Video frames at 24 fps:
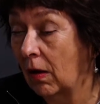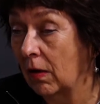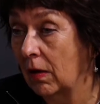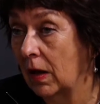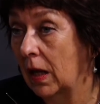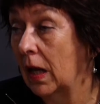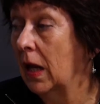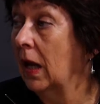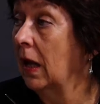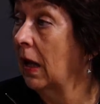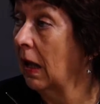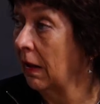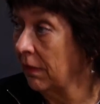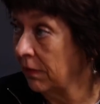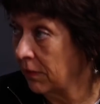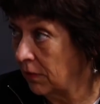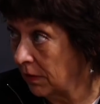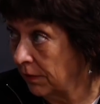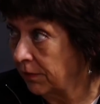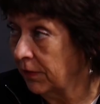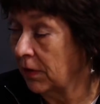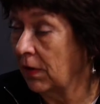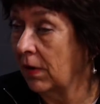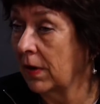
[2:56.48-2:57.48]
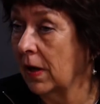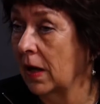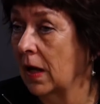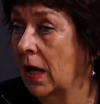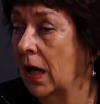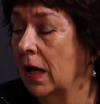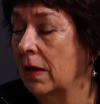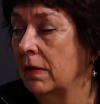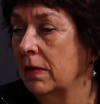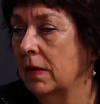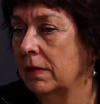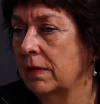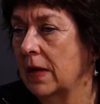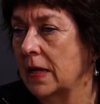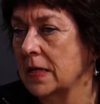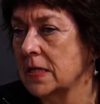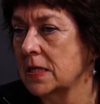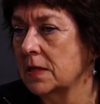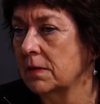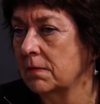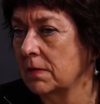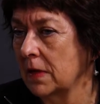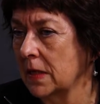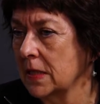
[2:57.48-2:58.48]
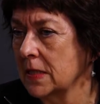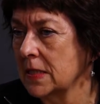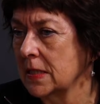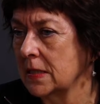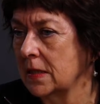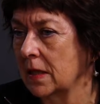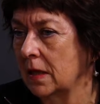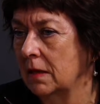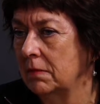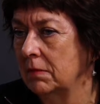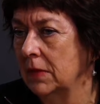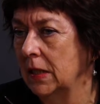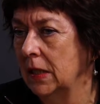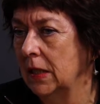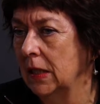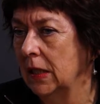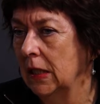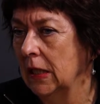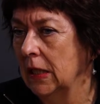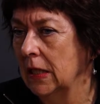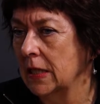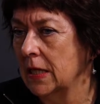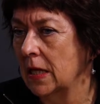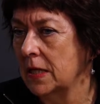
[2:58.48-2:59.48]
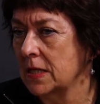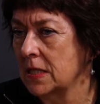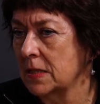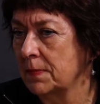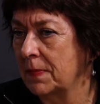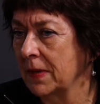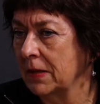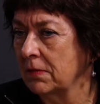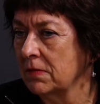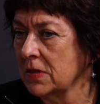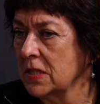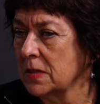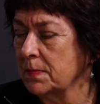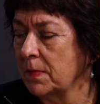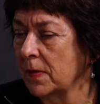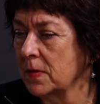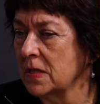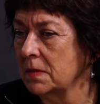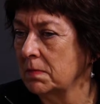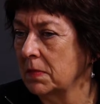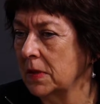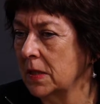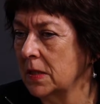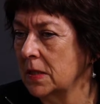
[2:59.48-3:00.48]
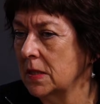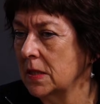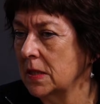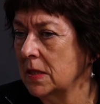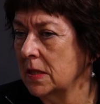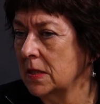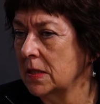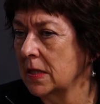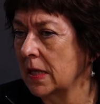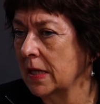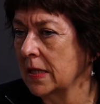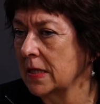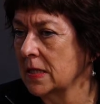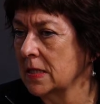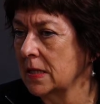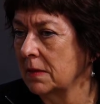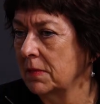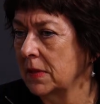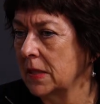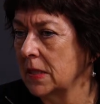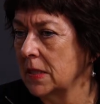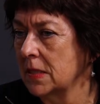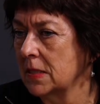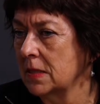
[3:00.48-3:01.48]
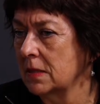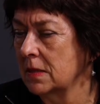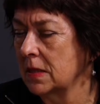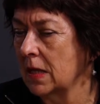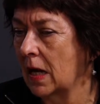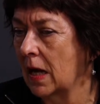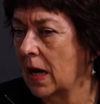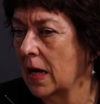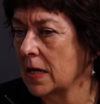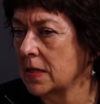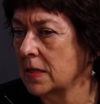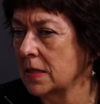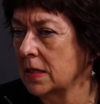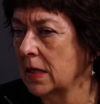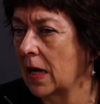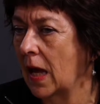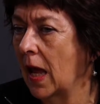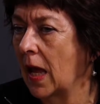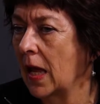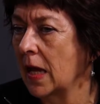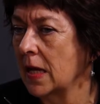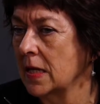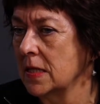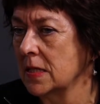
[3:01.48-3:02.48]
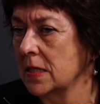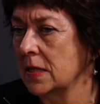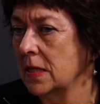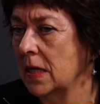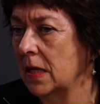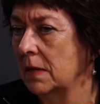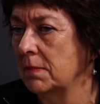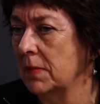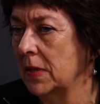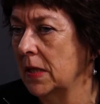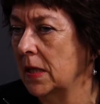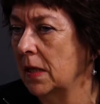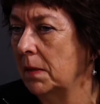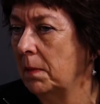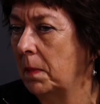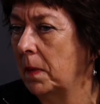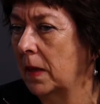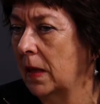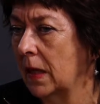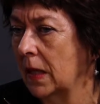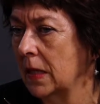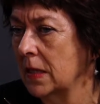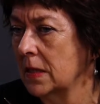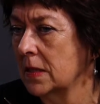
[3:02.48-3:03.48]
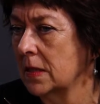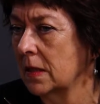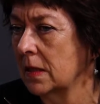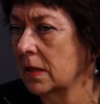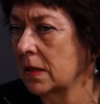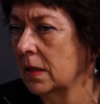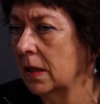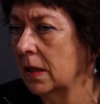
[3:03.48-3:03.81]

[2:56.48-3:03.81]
No, and you've got to, and that's the risk. I mean, it's a big responsibility to take somebody's diet in your hands and then manipulate it,